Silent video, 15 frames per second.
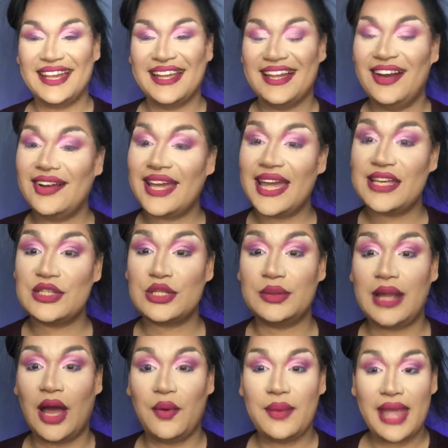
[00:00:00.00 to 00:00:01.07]
Okay, so
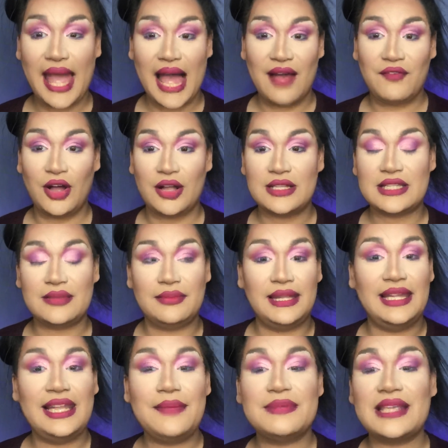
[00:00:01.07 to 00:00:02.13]
now we have on
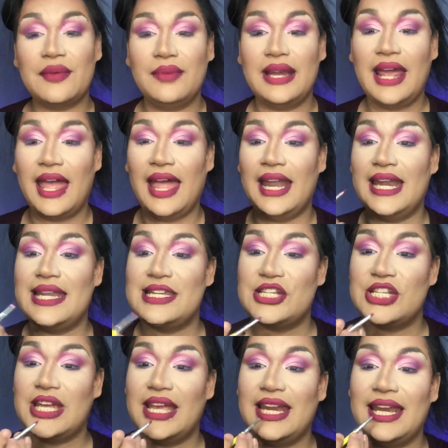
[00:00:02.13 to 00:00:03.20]
some lips. I went ahead and
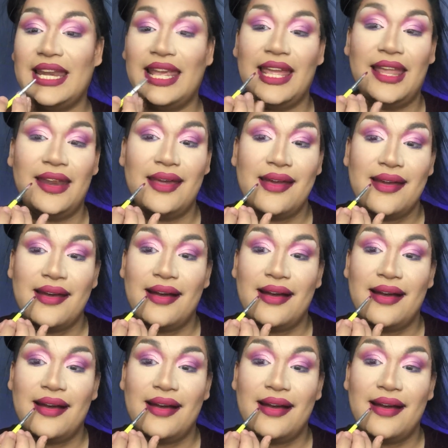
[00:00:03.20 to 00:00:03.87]
shaded in